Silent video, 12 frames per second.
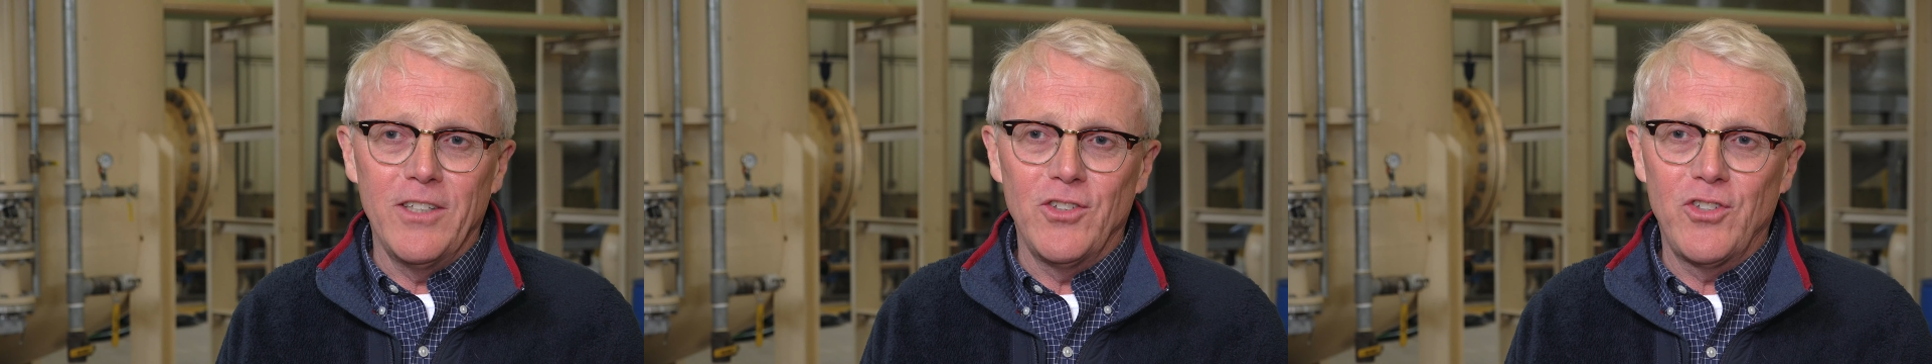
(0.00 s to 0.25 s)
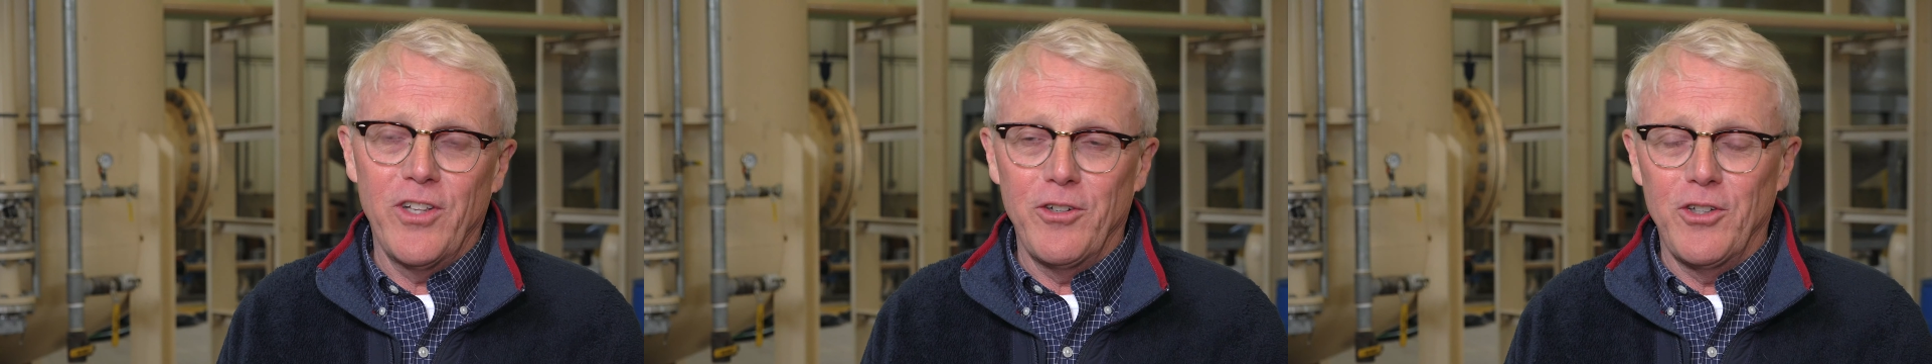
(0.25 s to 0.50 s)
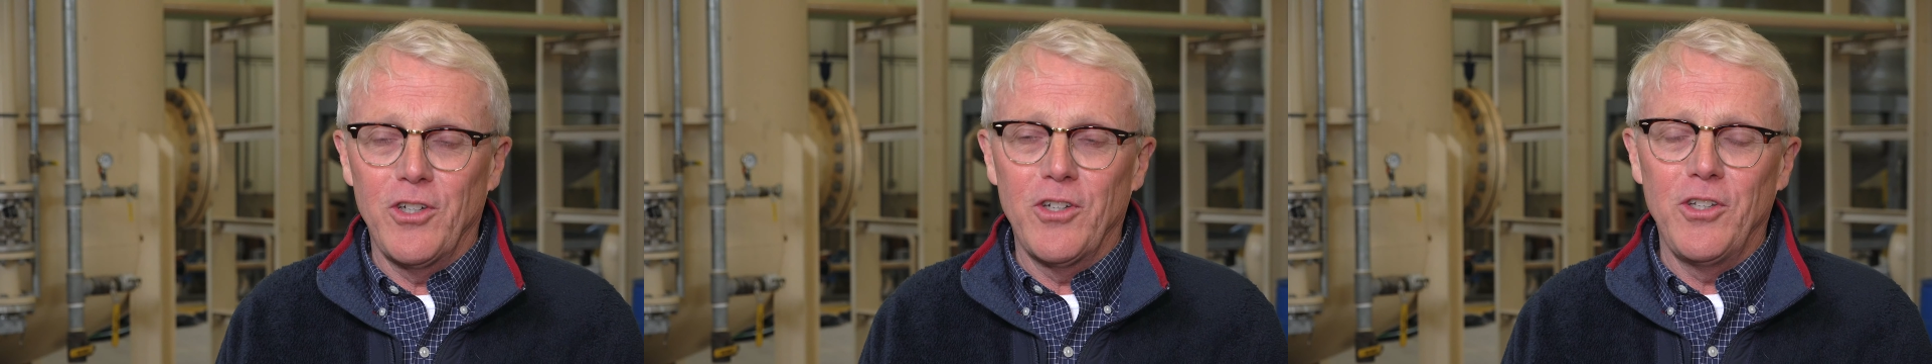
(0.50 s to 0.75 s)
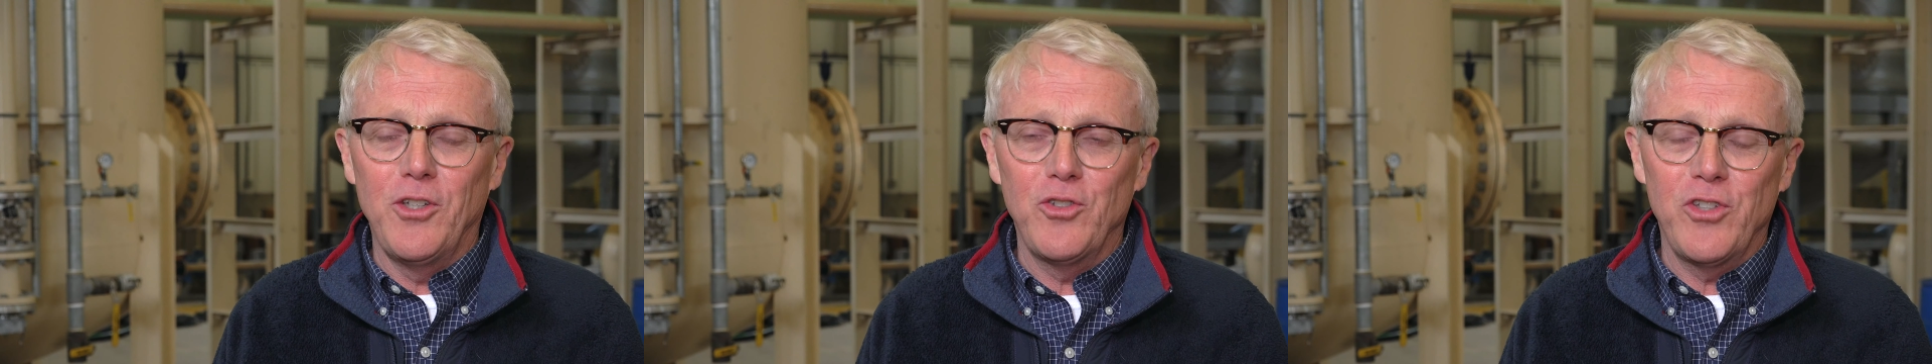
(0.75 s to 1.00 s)
is they're
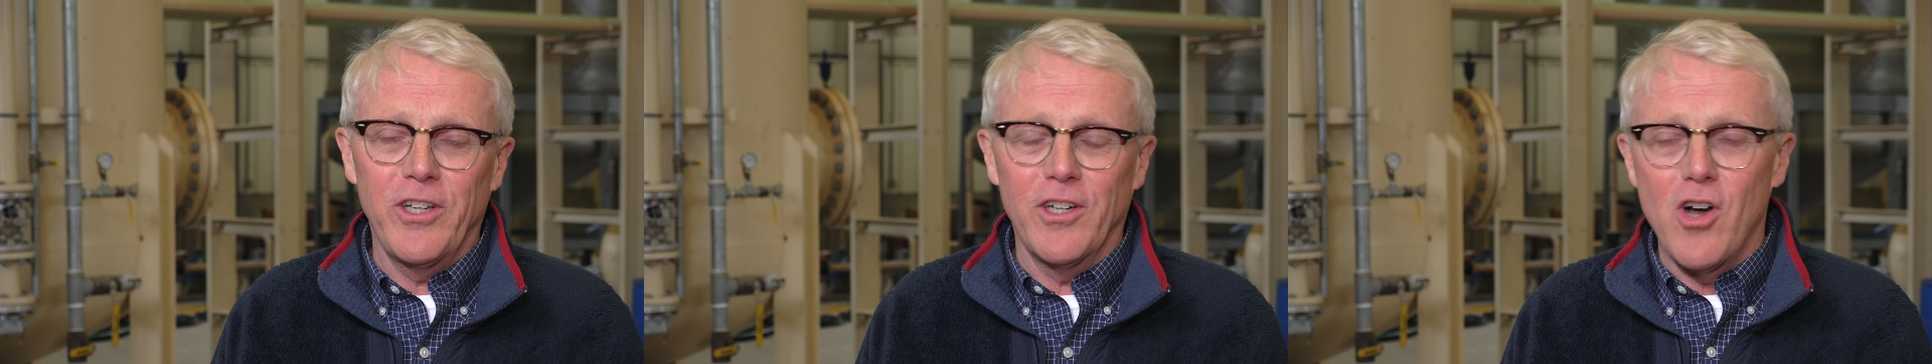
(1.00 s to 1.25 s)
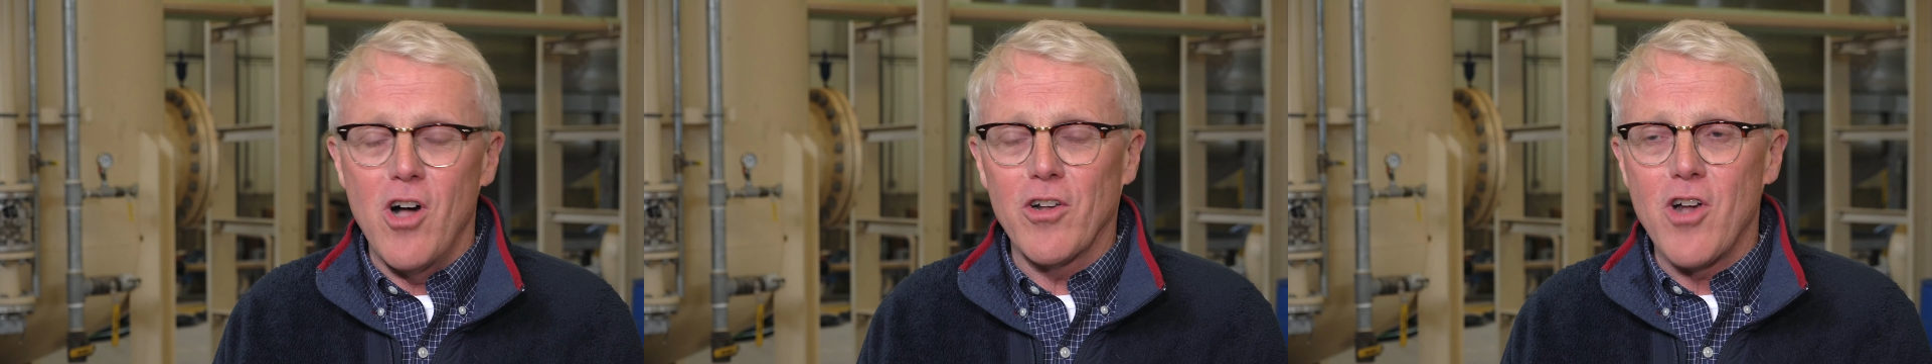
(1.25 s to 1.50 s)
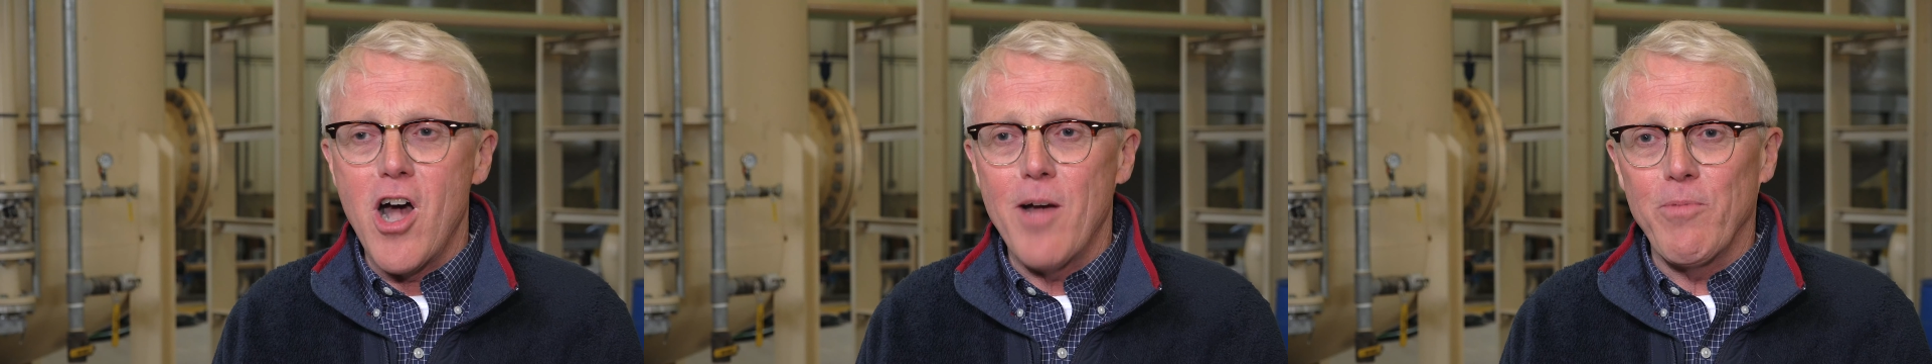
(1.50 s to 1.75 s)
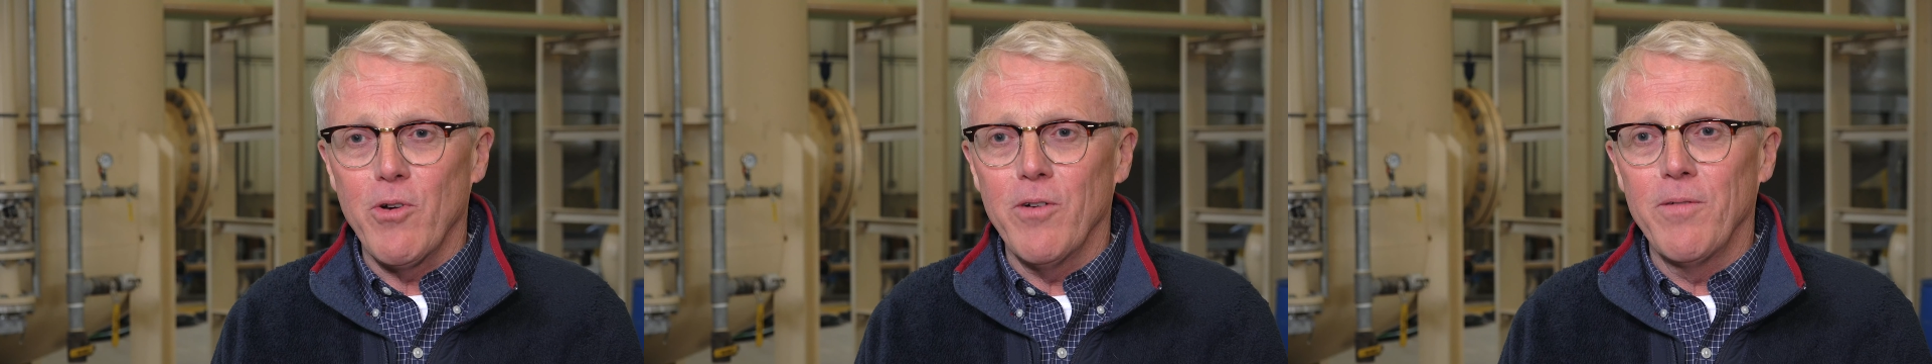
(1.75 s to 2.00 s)
using an
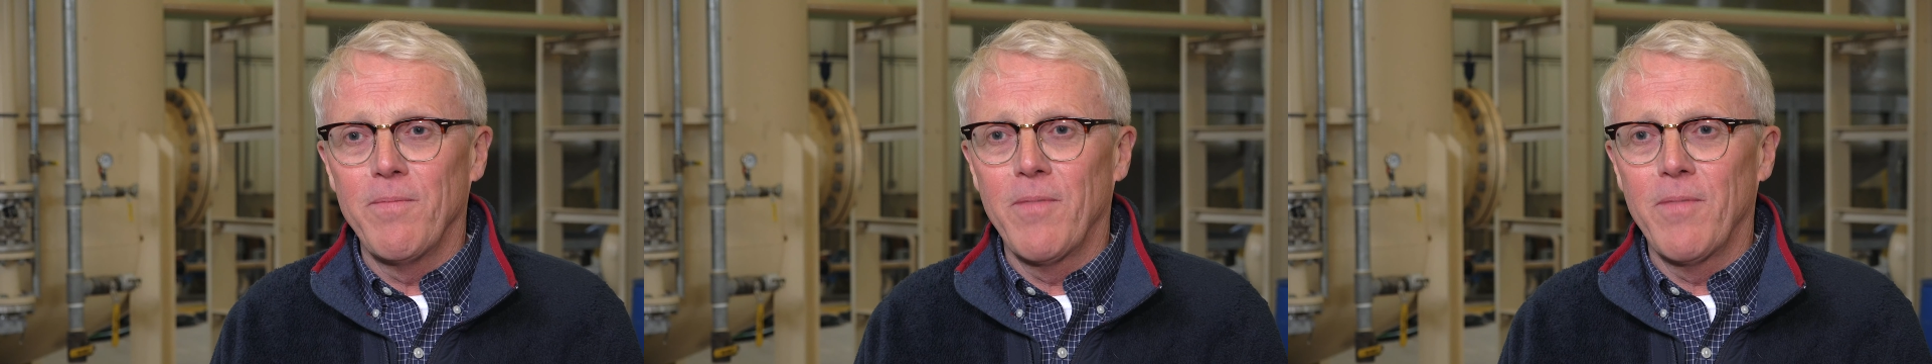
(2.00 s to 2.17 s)
all-copper